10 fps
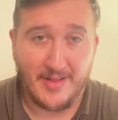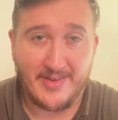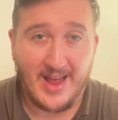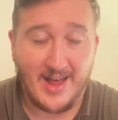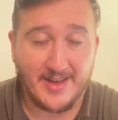in
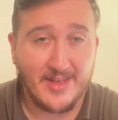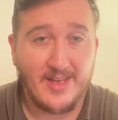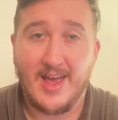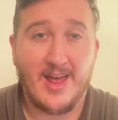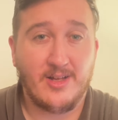attack.
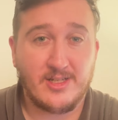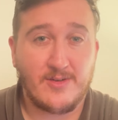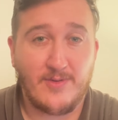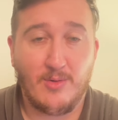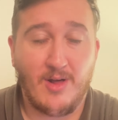And I
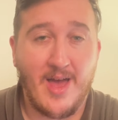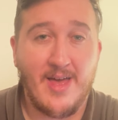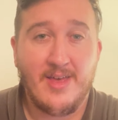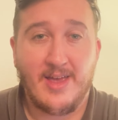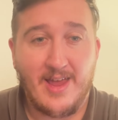just feel like
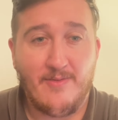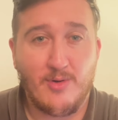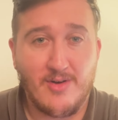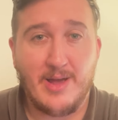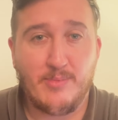if
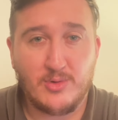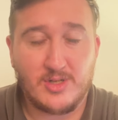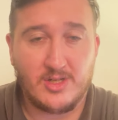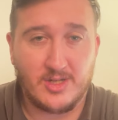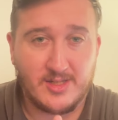we're able
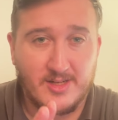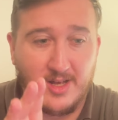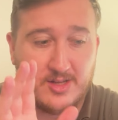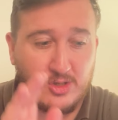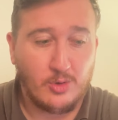to just
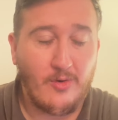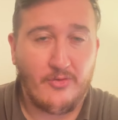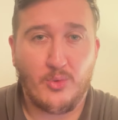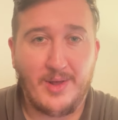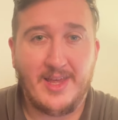sort
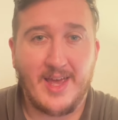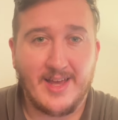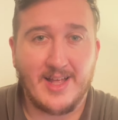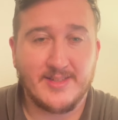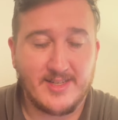of tweak it
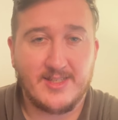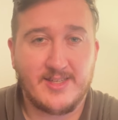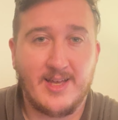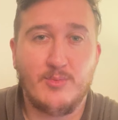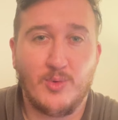against these
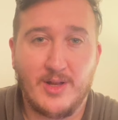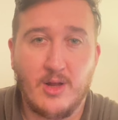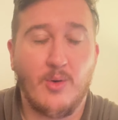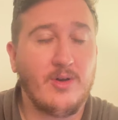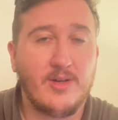teams we
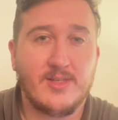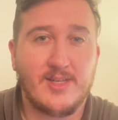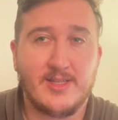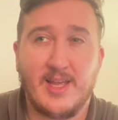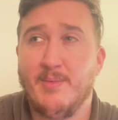know are going to
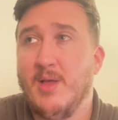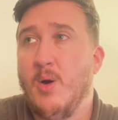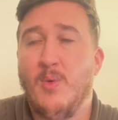sit deep.